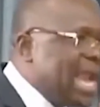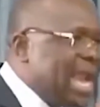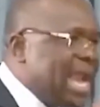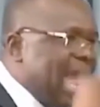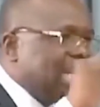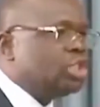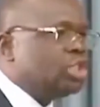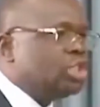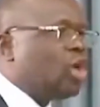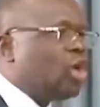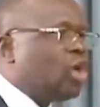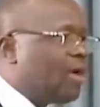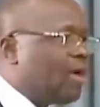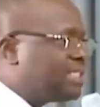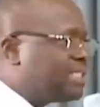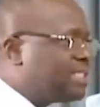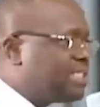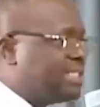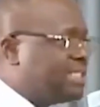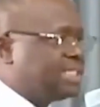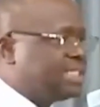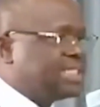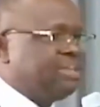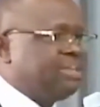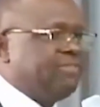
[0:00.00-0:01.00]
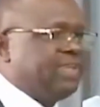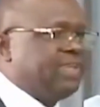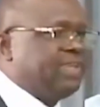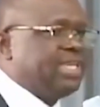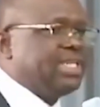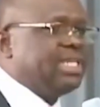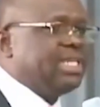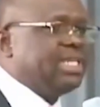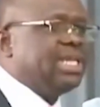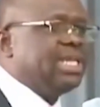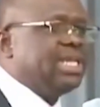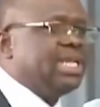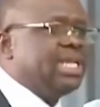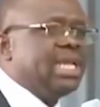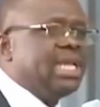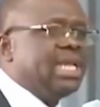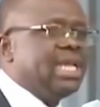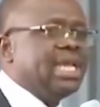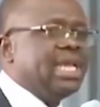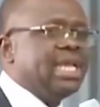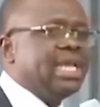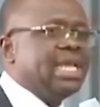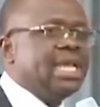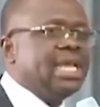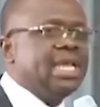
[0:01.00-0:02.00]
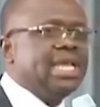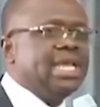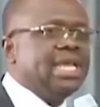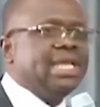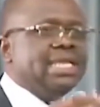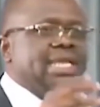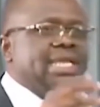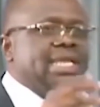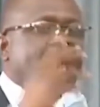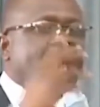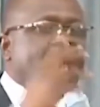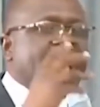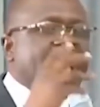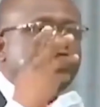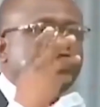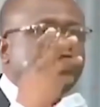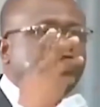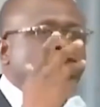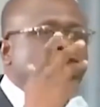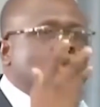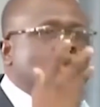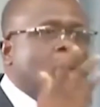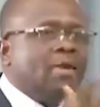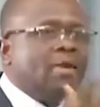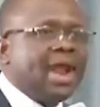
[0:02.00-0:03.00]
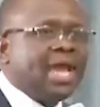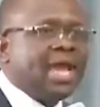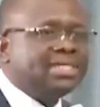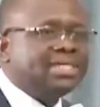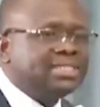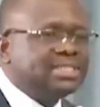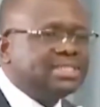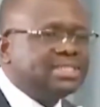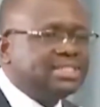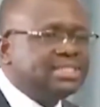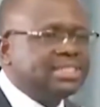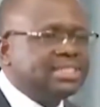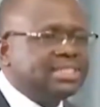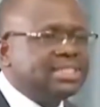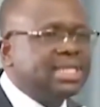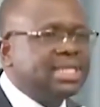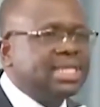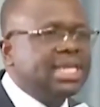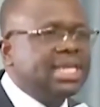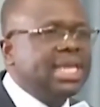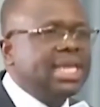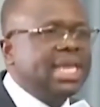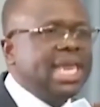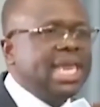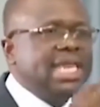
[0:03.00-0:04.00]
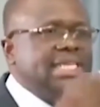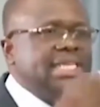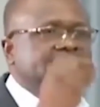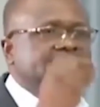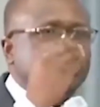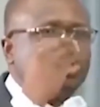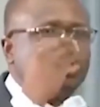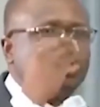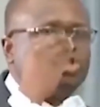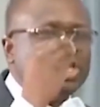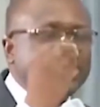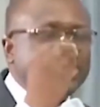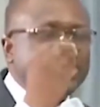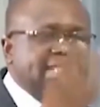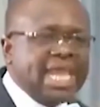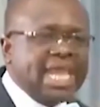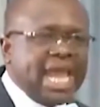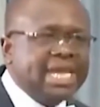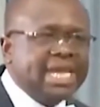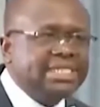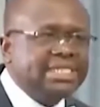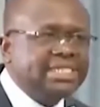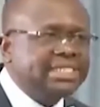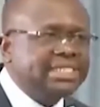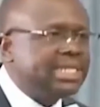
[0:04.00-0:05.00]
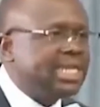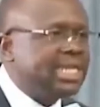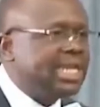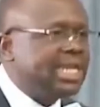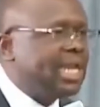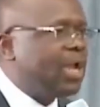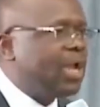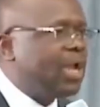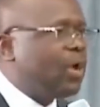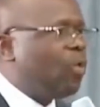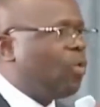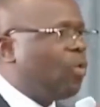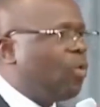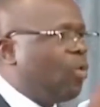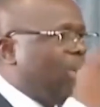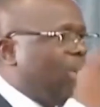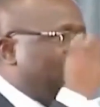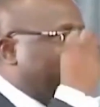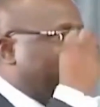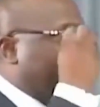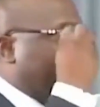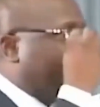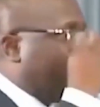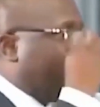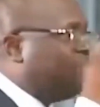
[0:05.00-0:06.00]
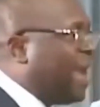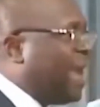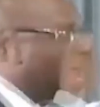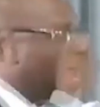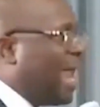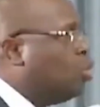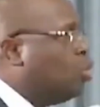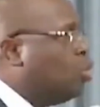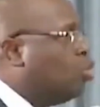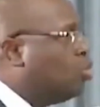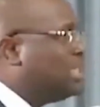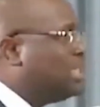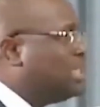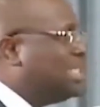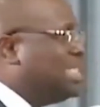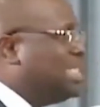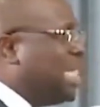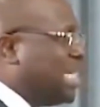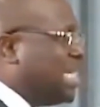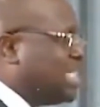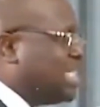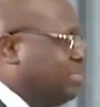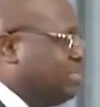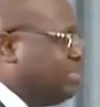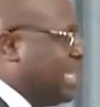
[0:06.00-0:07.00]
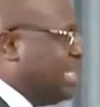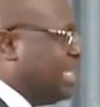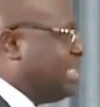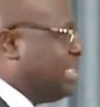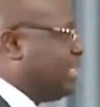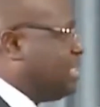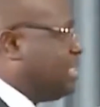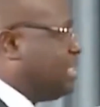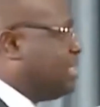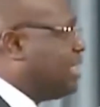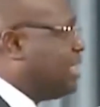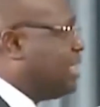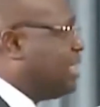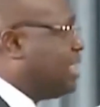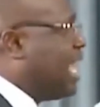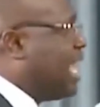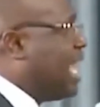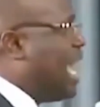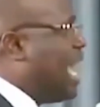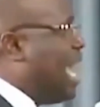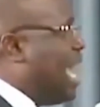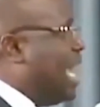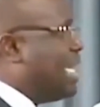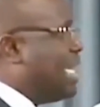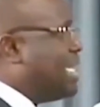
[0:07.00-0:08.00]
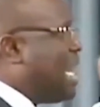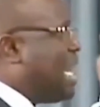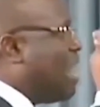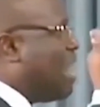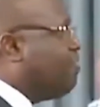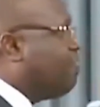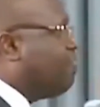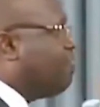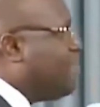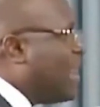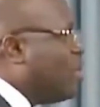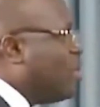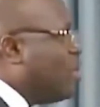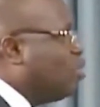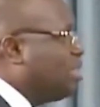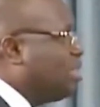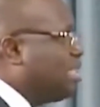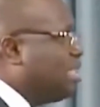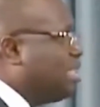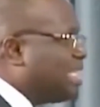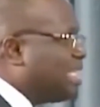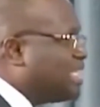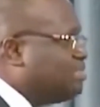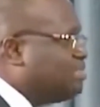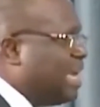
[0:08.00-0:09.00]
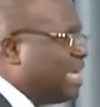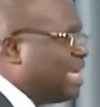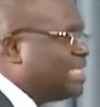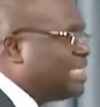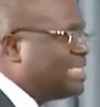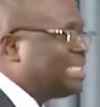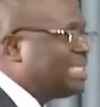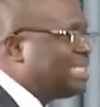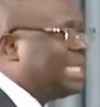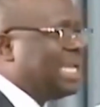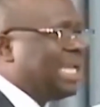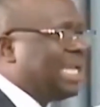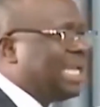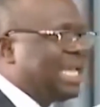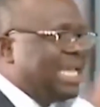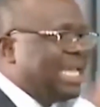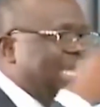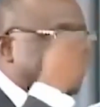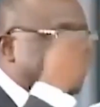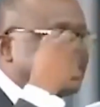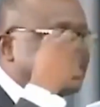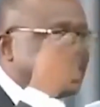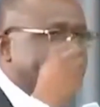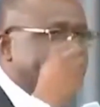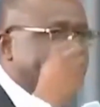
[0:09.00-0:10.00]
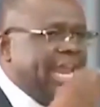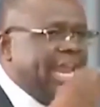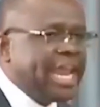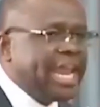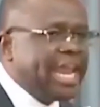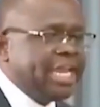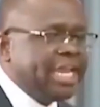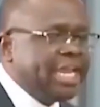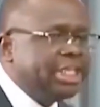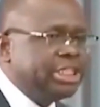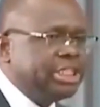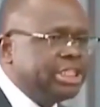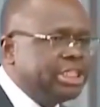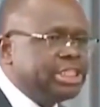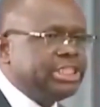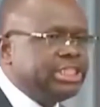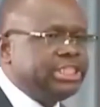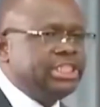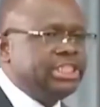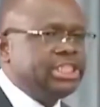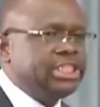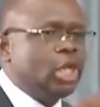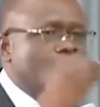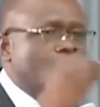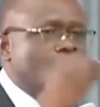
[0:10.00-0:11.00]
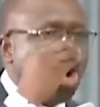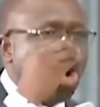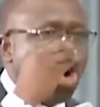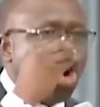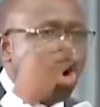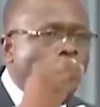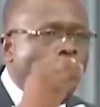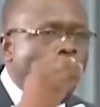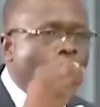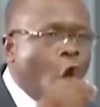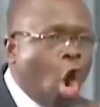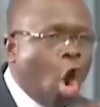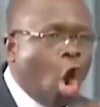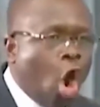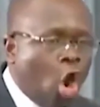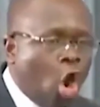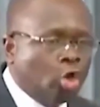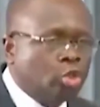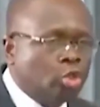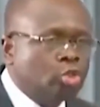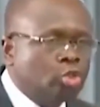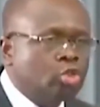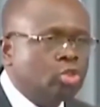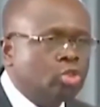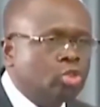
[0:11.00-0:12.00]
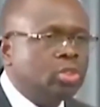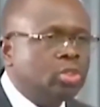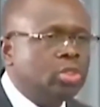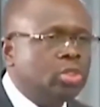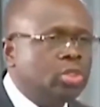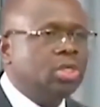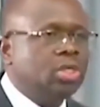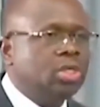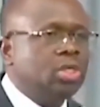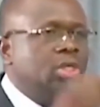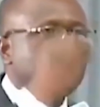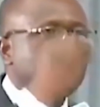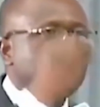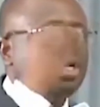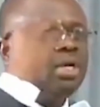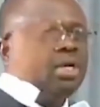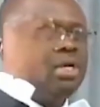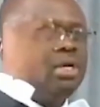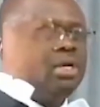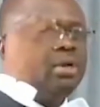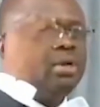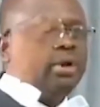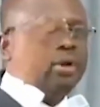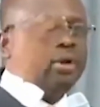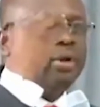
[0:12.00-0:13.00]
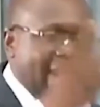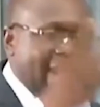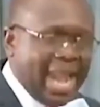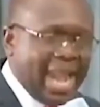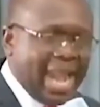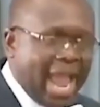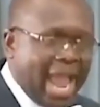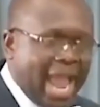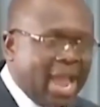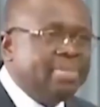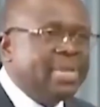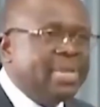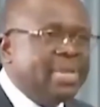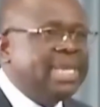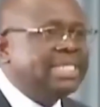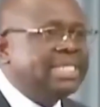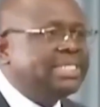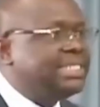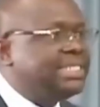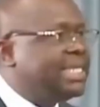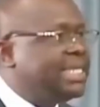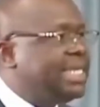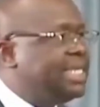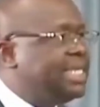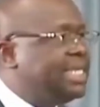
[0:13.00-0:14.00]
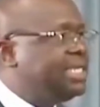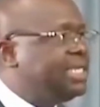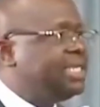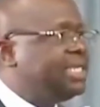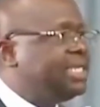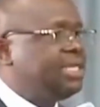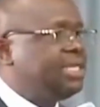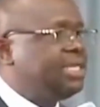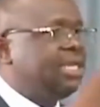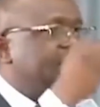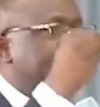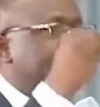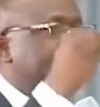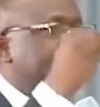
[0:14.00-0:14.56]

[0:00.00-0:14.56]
When assurance is given, the assurance is treated with value judgment, and that value judgment is hinged on reliability